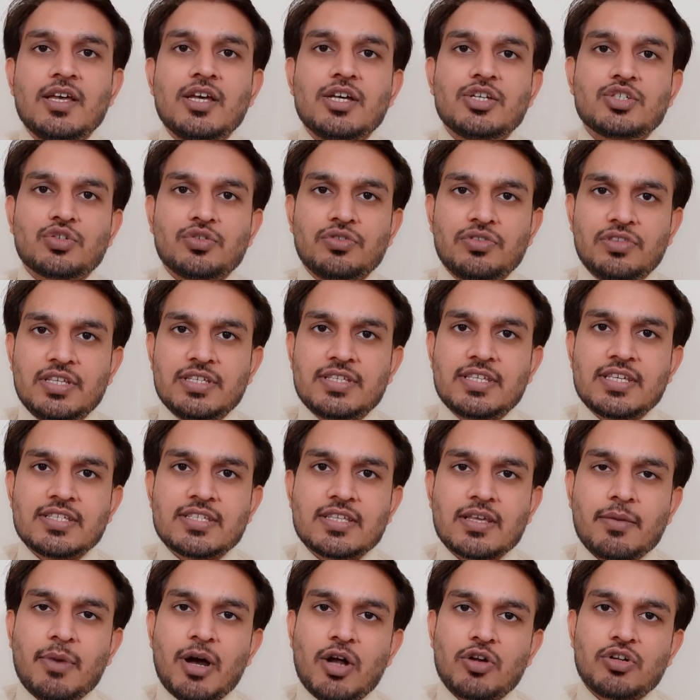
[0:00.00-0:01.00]
So this is
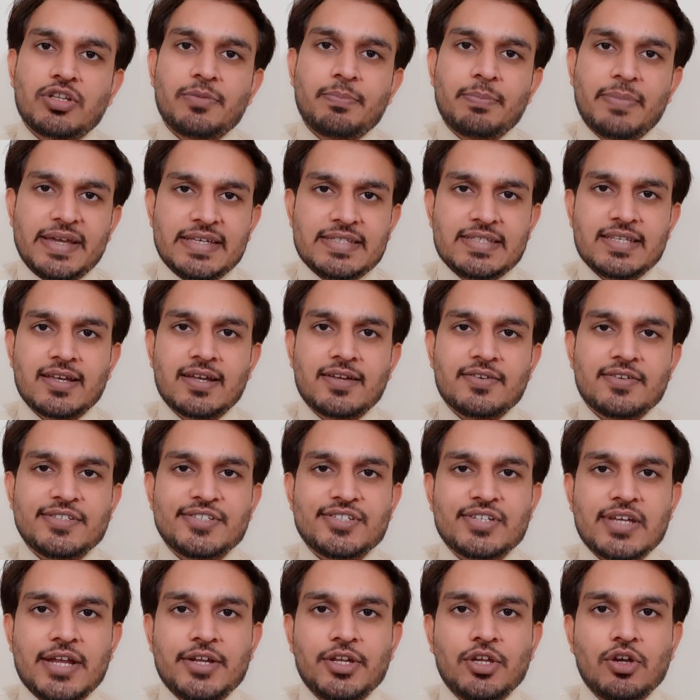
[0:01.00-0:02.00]
about the basic
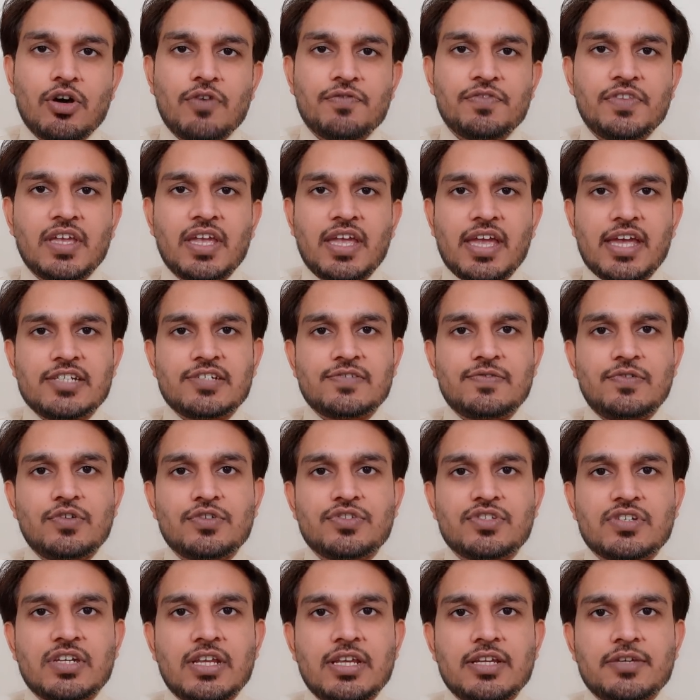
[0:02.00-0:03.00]
understanding of the cash flow
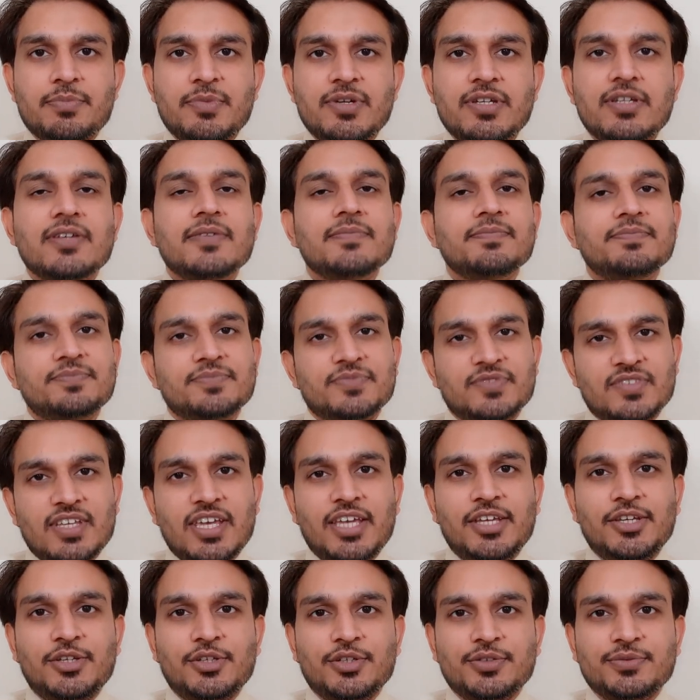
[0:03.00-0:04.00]
statement.
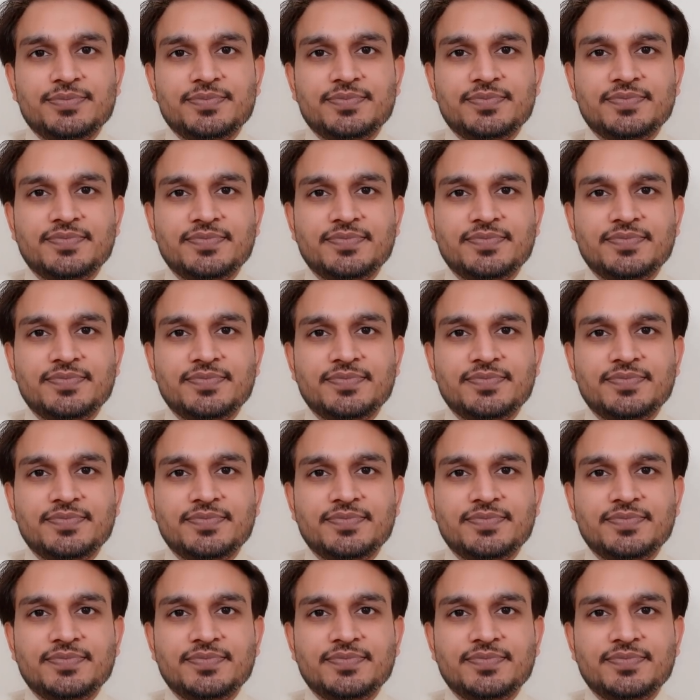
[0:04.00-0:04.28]
Thank you.